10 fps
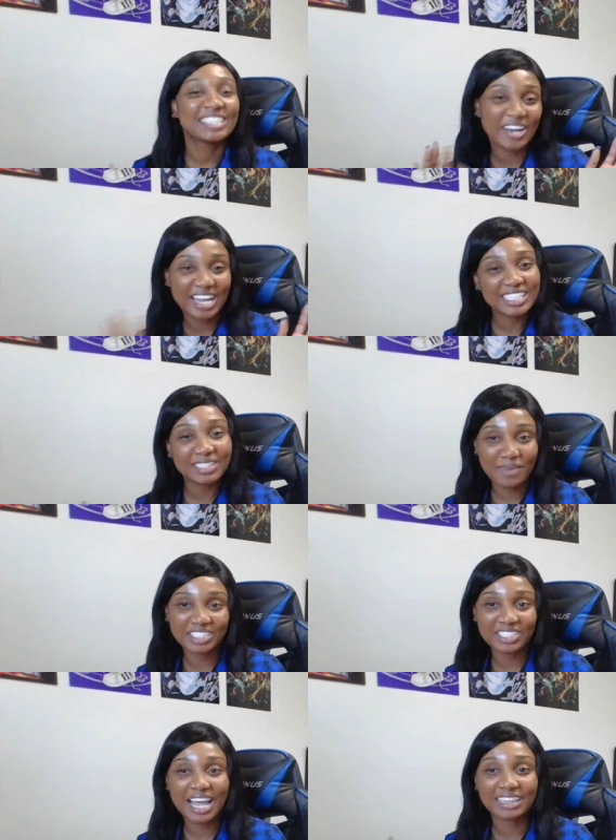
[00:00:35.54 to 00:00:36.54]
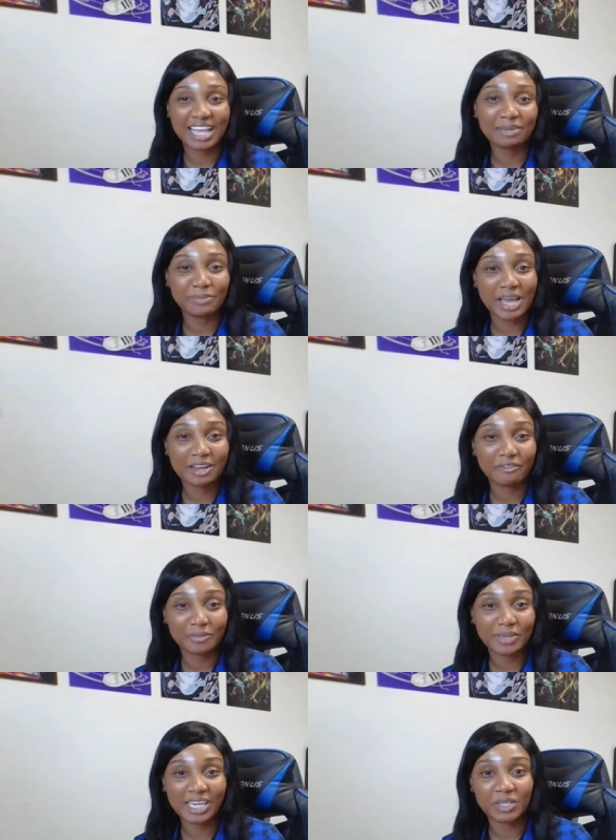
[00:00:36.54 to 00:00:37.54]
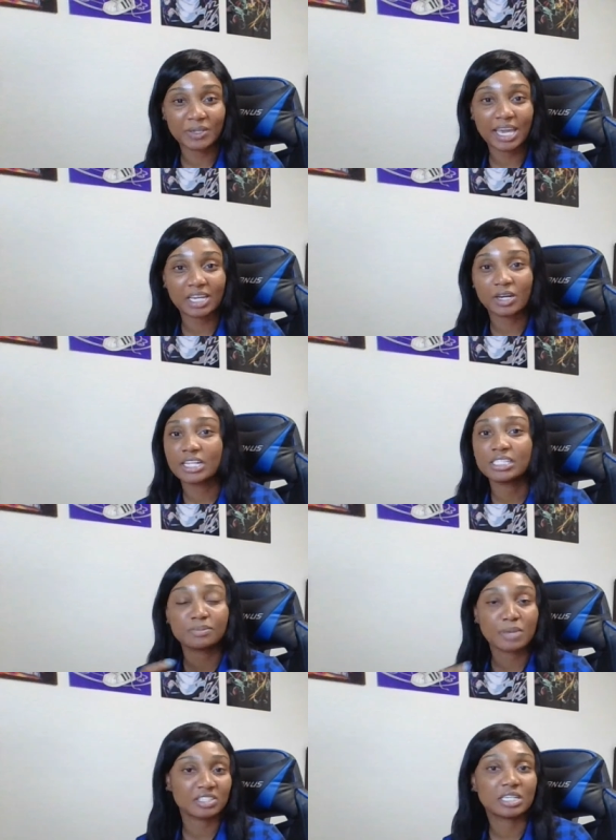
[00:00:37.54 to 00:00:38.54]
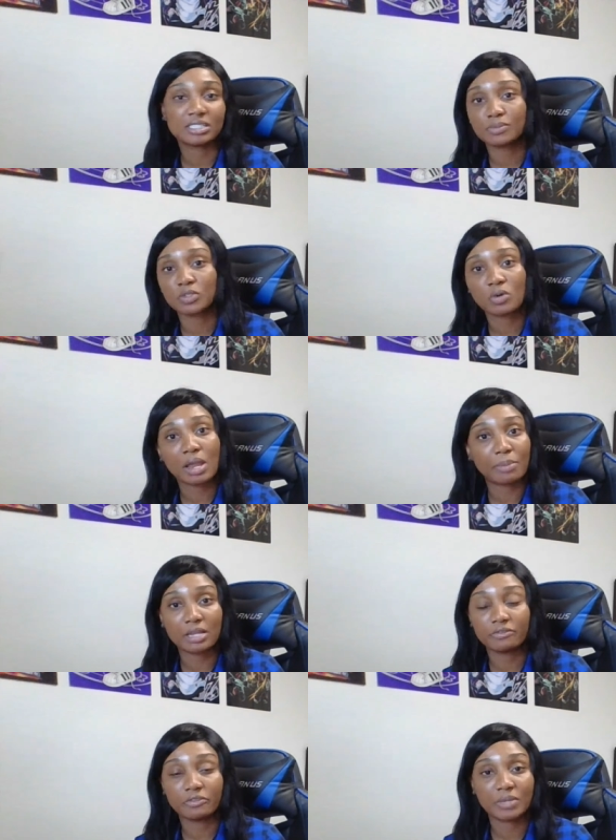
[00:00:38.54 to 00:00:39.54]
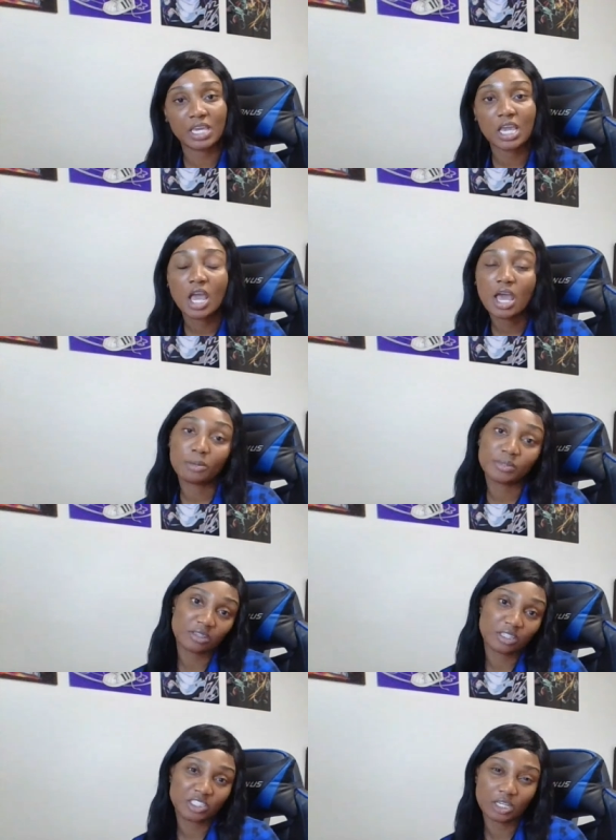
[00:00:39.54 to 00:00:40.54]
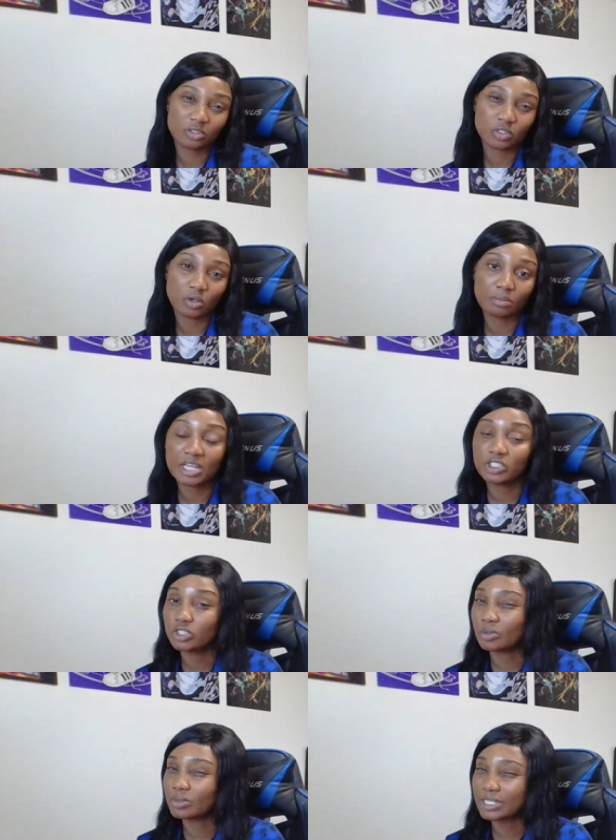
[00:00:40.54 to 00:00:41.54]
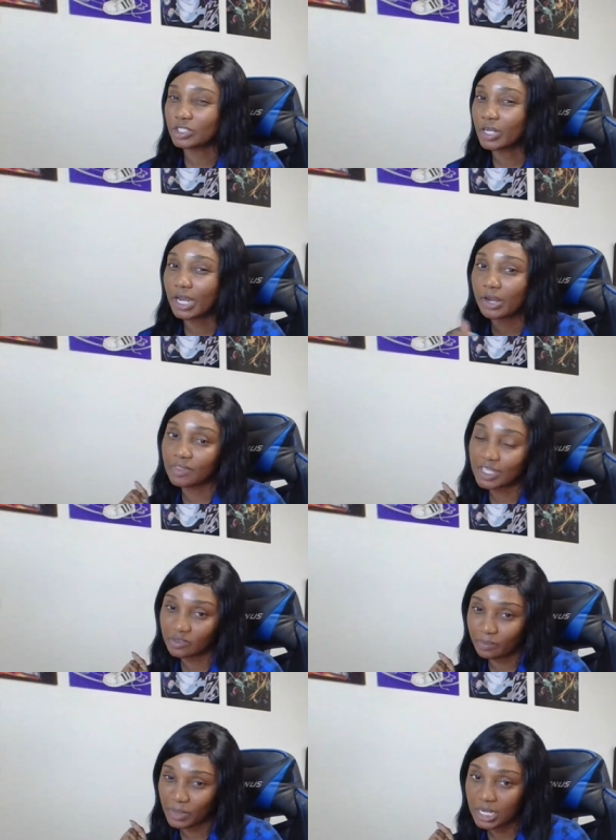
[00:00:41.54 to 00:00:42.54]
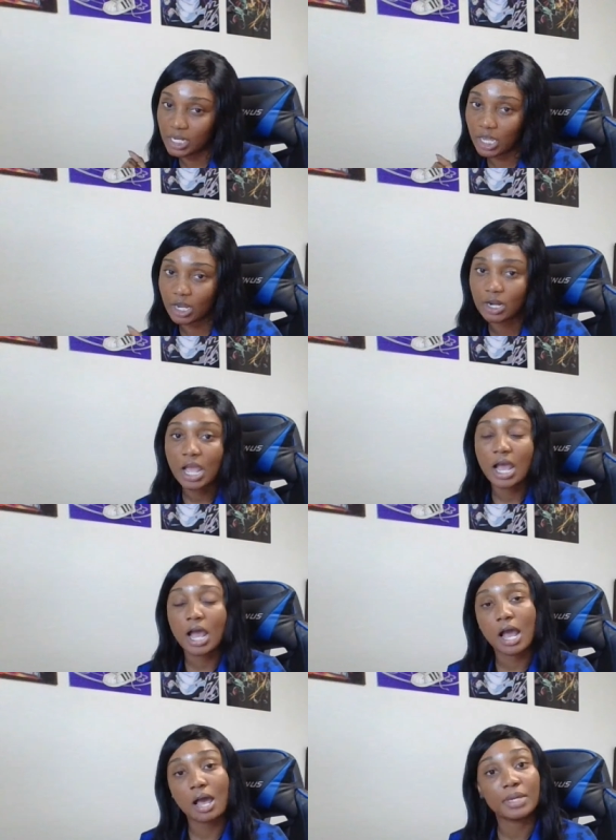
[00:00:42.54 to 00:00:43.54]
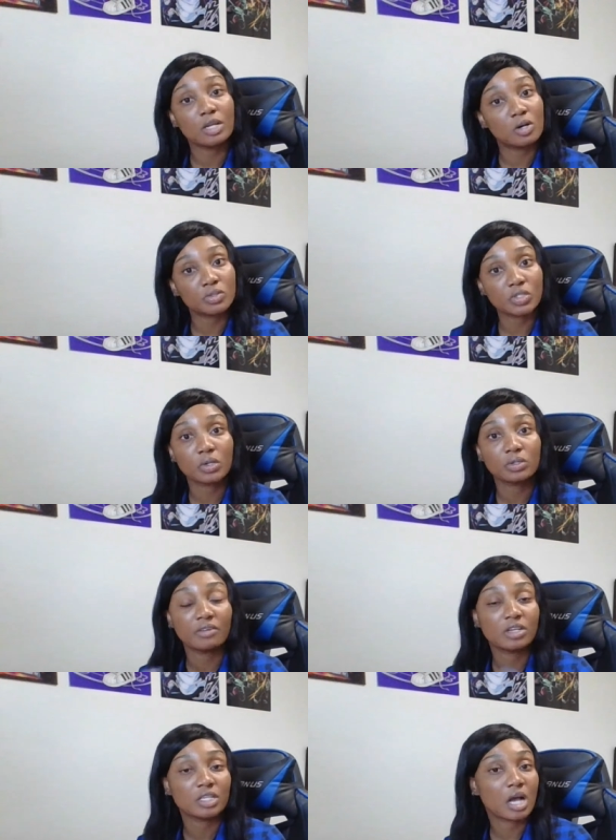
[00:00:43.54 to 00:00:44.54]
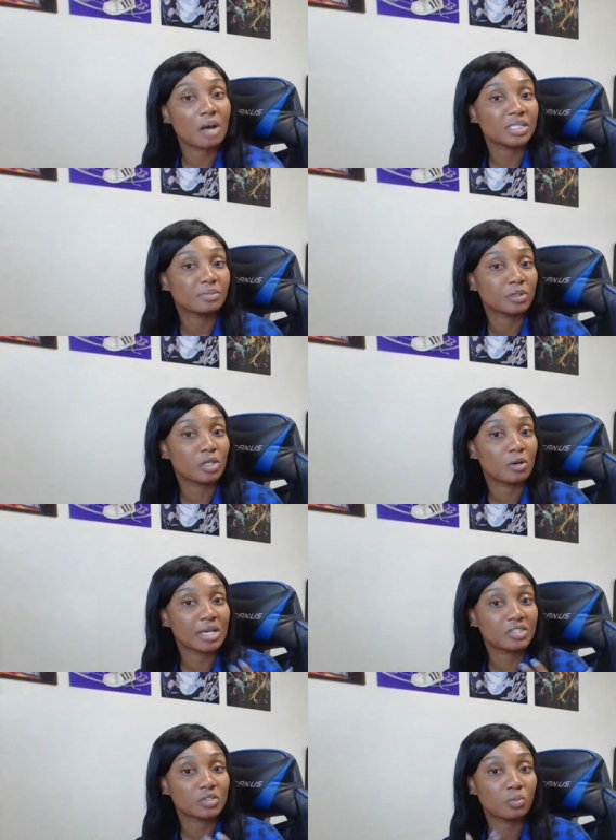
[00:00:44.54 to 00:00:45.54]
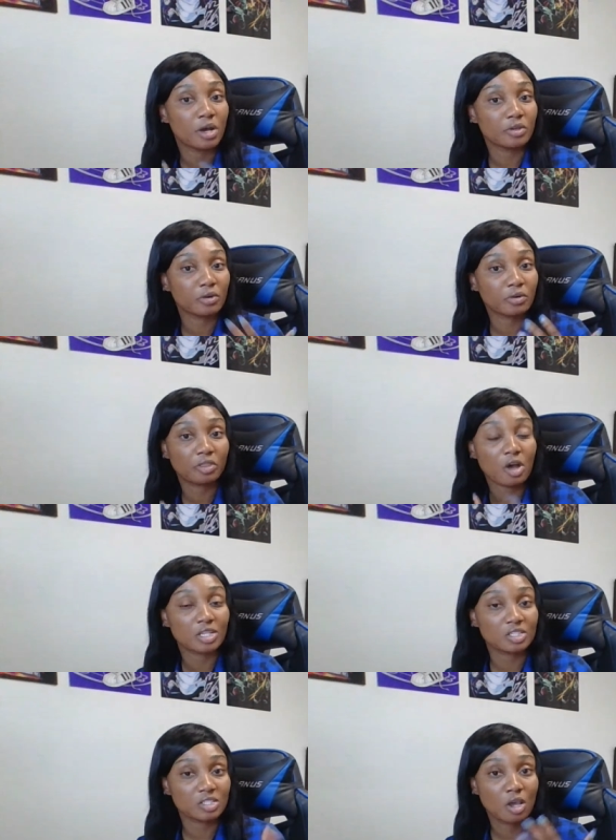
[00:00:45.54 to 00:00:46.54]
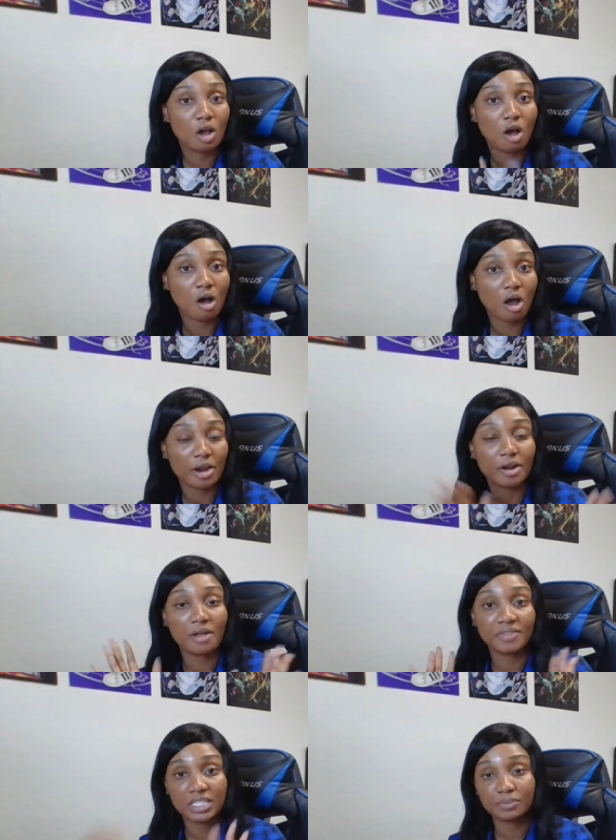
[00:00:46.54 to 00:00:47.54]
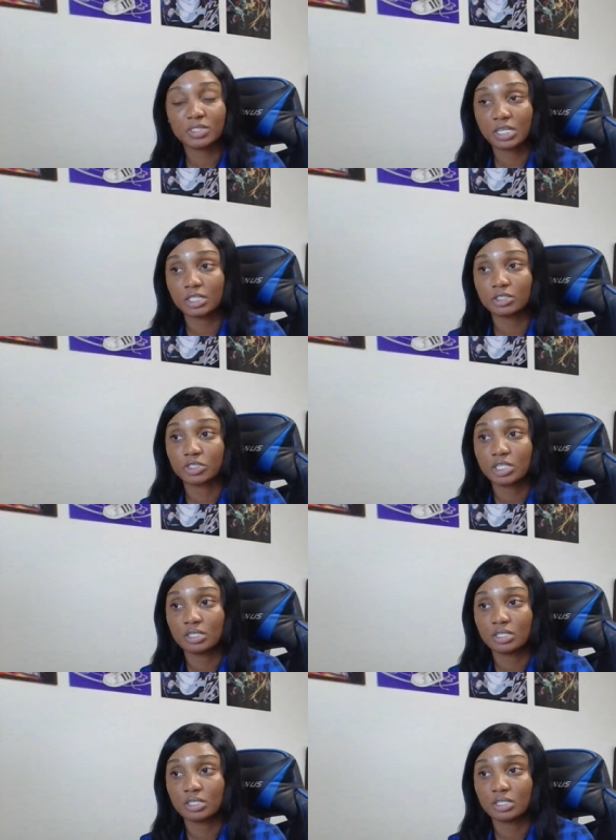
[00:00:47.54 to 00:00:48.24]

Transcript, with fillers: go ahead and smash that like button for me. Okay, go ahead and smash that subscribe button for me. Helps out the channel so much. So glad you're here. Thanks for being here. Um, and also leave it in the comments below as to what your thoughts are on this particular